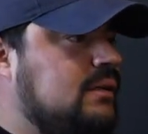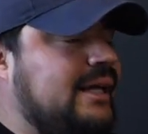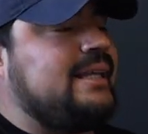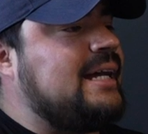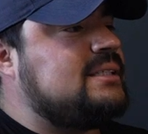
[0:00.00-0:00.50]

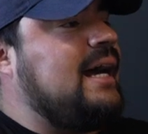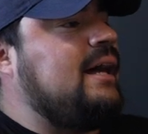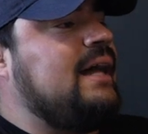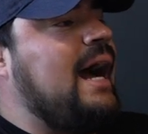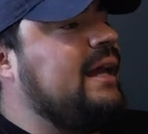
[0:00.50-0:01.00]
Like
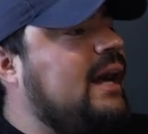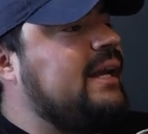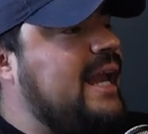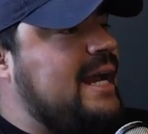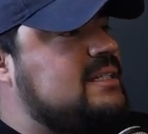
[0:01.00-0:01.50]
I
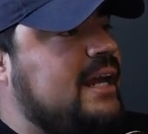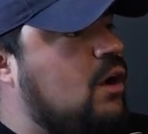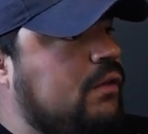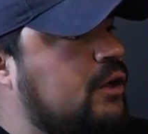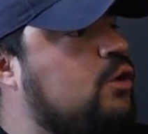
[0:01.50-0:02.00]
can't
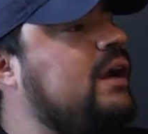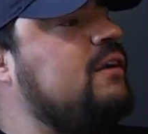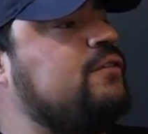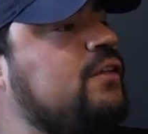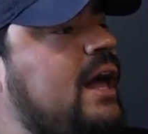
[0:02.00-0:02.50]
take all the
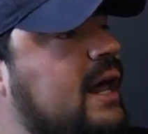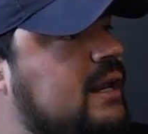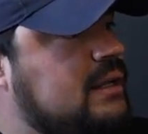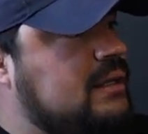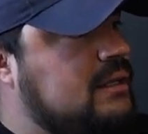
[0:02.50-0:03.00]
credit for that.
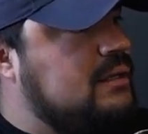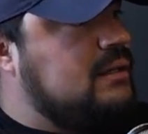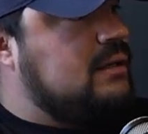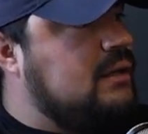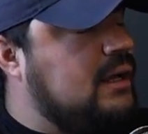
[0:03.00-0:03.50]

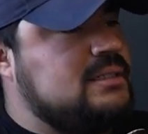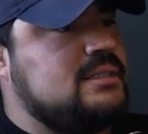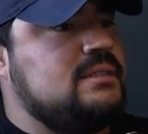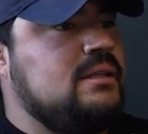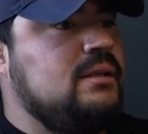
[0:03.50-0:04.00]

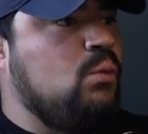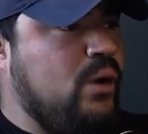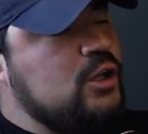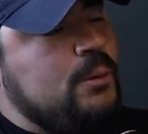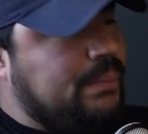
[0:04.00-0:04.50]
It's
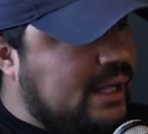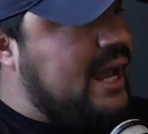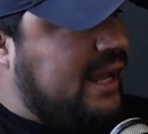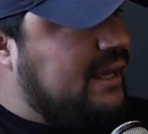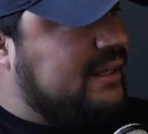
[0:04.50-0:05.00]
where you
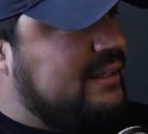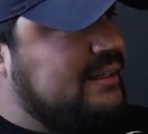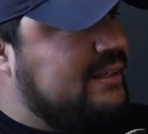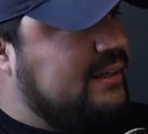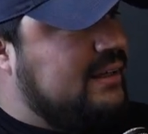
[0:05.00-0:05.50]
play.
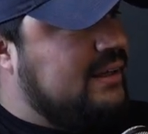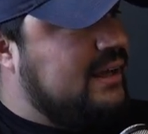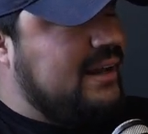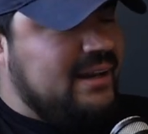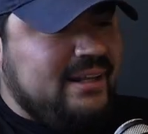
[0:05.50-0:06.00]

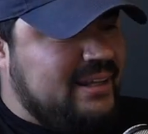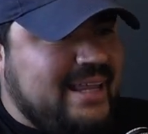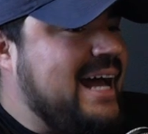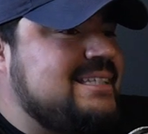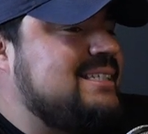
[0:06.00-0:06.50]
And
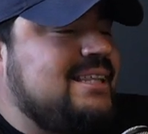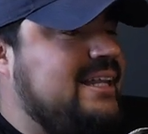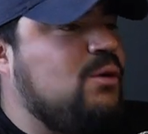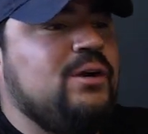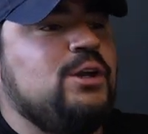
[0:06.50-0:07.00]
that's the
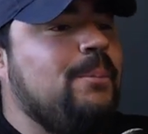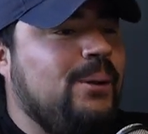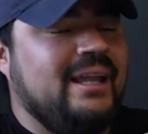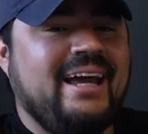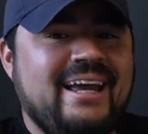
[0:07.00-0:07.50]
thing. When you
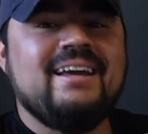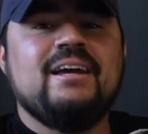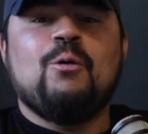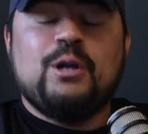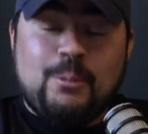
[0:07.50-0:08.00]
play
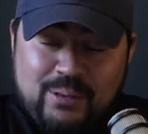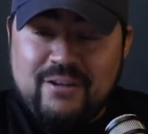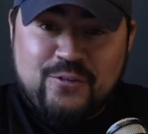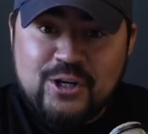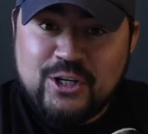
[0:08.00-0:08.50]

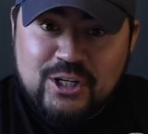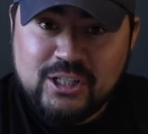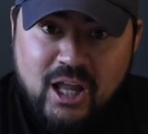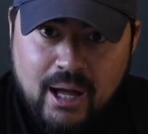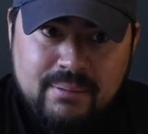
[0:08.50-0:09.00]
for a good
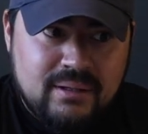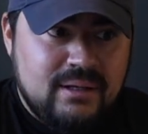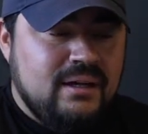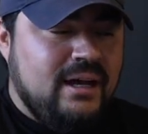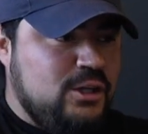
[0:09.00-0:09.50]
club
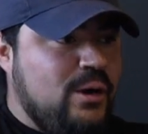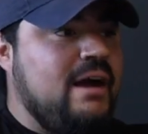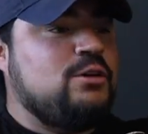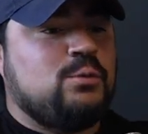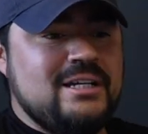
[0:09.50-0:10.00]
and you
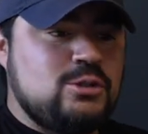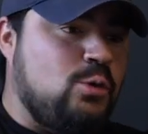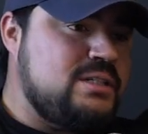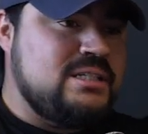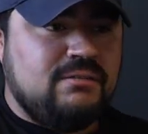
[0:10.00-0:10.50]
have the
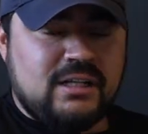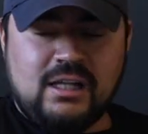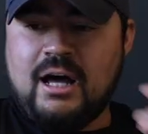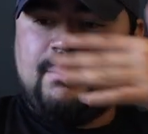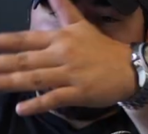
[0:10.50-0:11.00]
resources of the
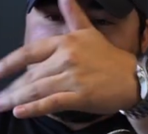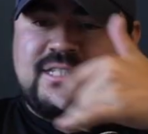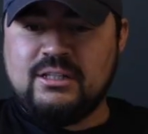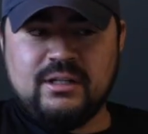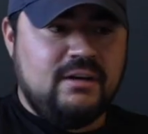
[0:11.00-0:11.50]
club and the
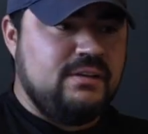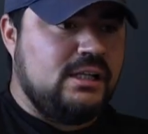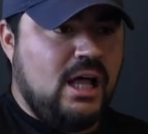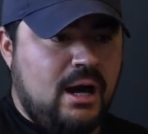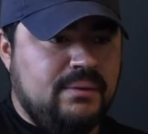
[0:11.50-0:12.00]
facility of the
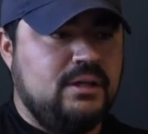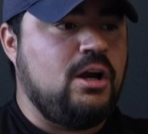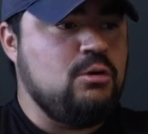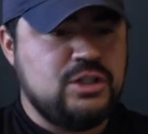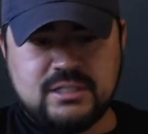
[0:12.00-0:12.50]
club and the
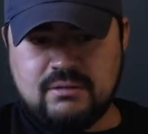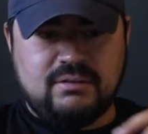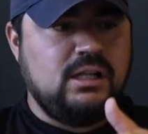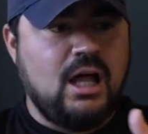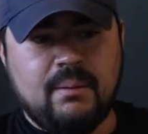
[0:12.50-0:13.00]
coaches of
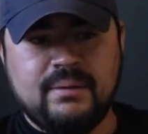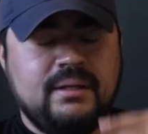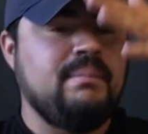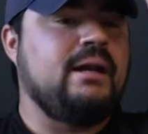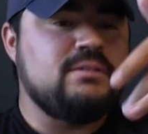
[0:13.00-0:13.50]
the club and
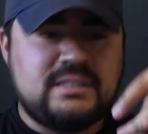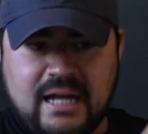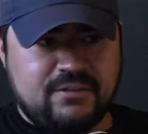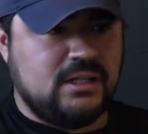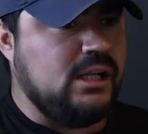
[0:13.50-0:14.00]
the medical
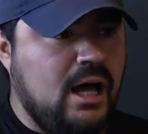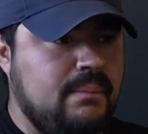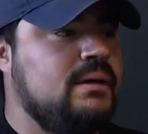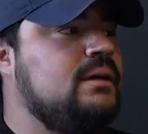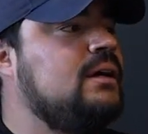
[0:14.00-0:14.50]
staff of the
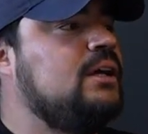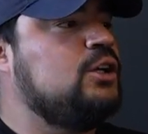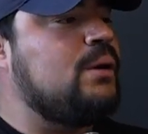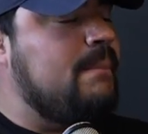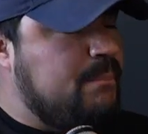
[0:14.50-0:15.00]
club,
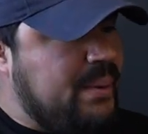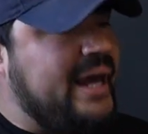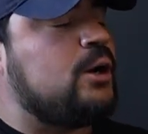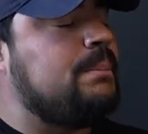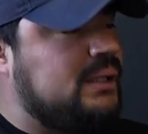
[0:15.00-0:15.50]
you're a
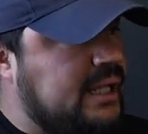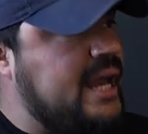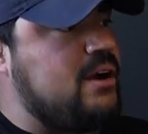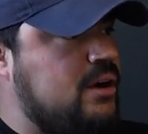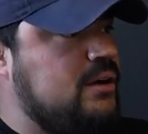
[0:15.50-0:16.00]
better
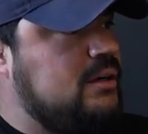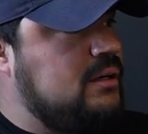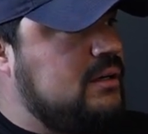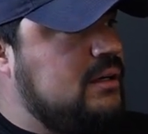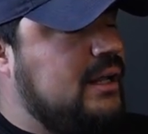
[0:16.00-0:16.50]
player.
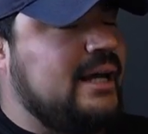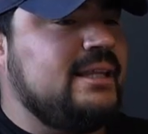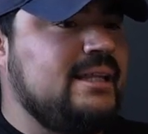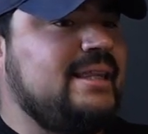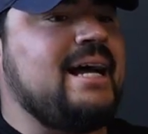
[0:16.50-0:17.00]
And I
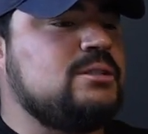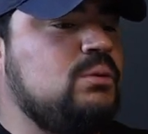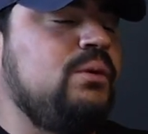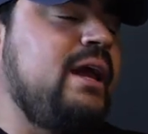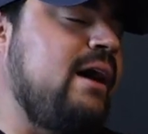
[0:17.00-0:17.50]
think that's
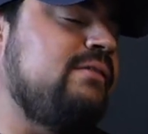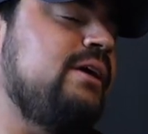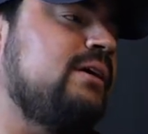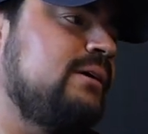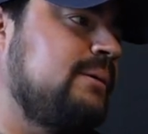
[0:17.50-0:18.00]
what we have here.